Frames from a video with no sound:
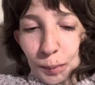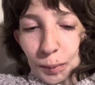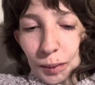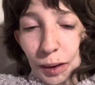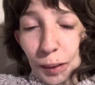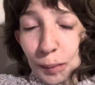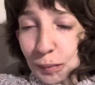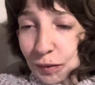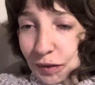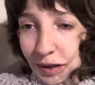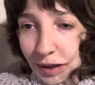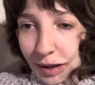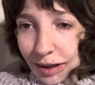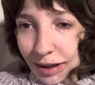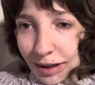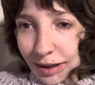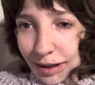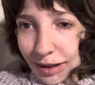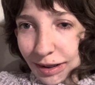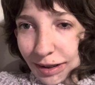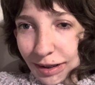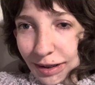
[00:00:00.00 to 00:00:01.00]
What I'm just
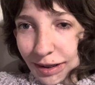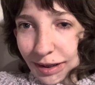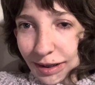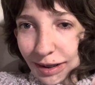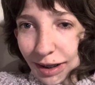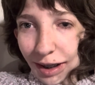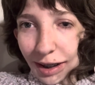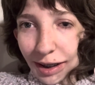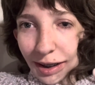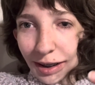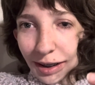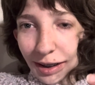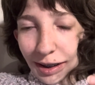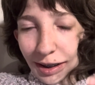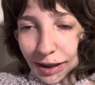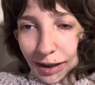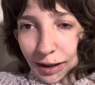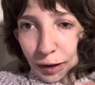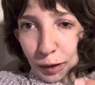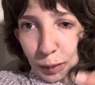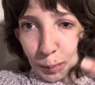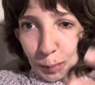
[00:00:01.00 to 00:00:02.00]
saying
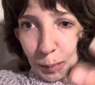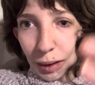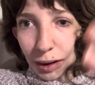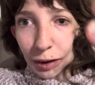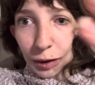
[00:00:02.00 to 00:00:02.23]
is my